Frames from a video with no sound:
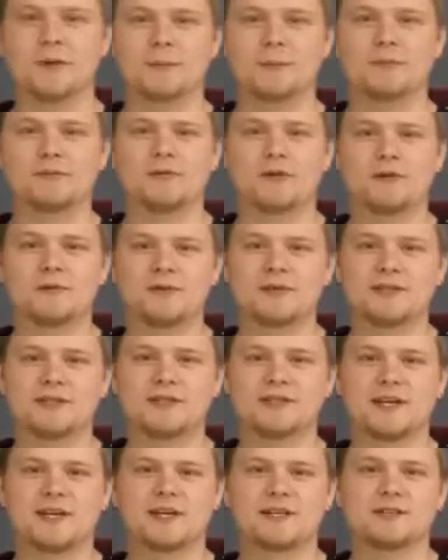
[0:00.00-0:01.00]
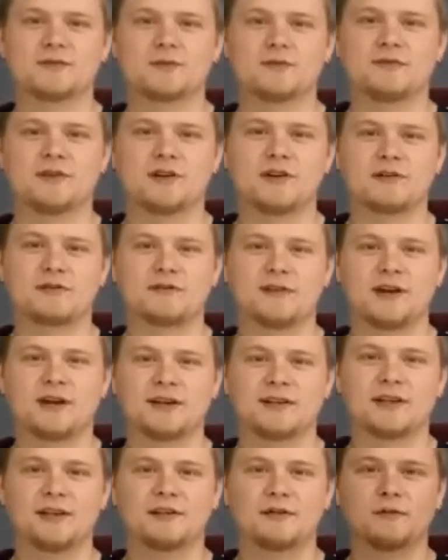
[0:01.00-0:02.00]
By performing these tests, we
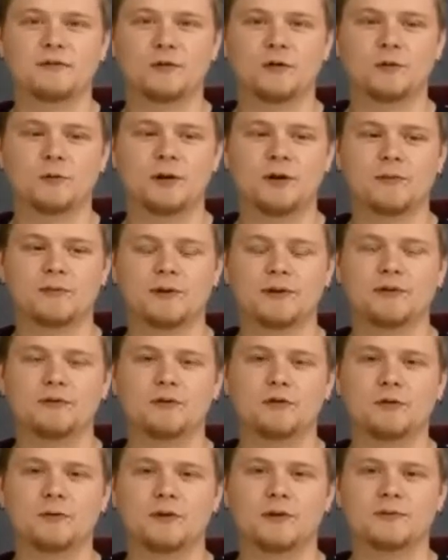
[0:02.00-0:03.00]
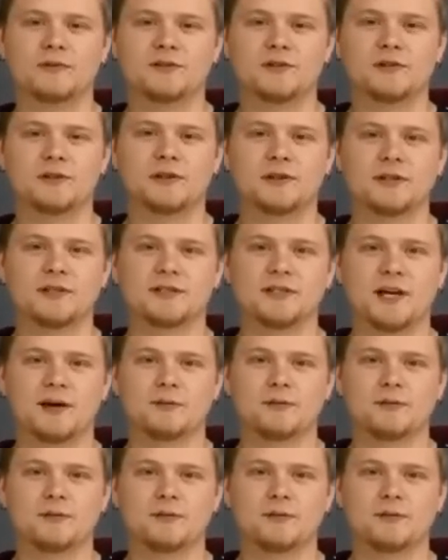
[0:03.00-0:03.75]
verify that the fuel pump and fuel pump circuit is